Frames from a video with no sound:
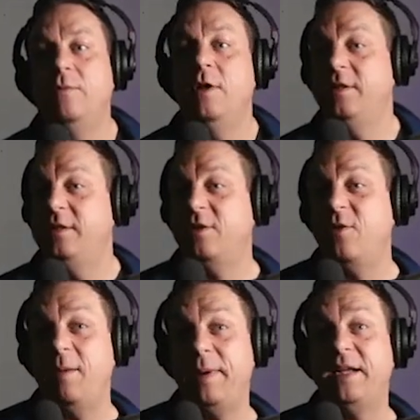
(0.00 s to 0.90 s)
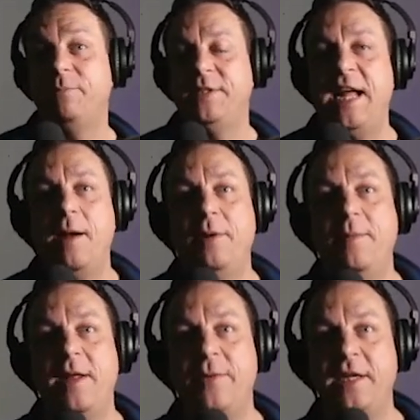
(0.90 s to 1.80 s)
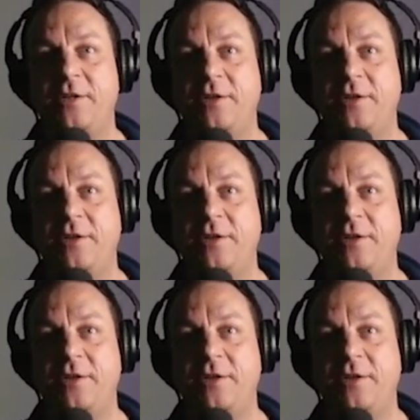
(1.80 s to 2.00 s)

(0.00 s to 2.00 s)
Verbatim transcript: it's quite a big setup in many ways.